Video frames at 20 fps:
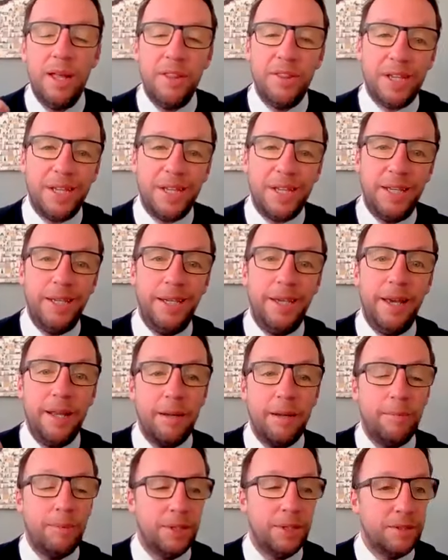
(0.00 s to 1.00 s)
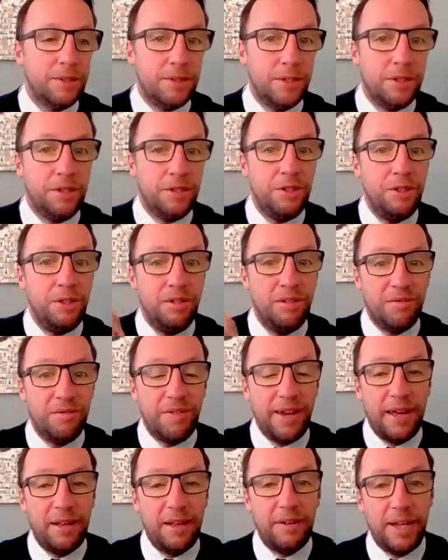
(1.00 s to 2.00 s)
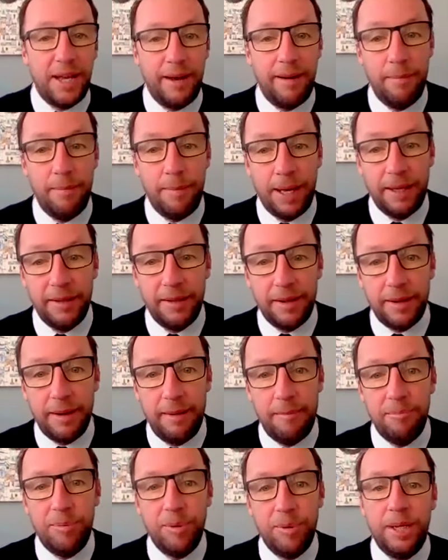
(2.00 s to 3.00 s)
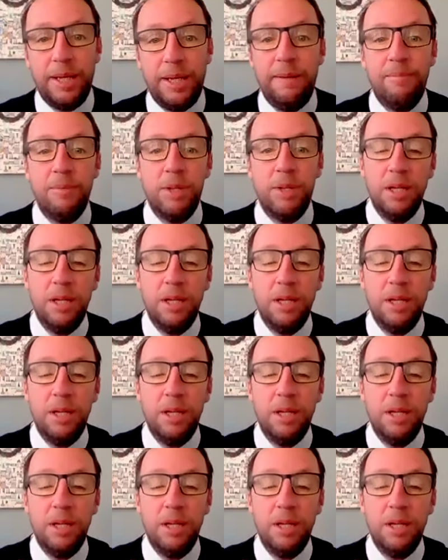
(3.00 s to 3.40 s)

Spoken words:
the key elements that you found out about that company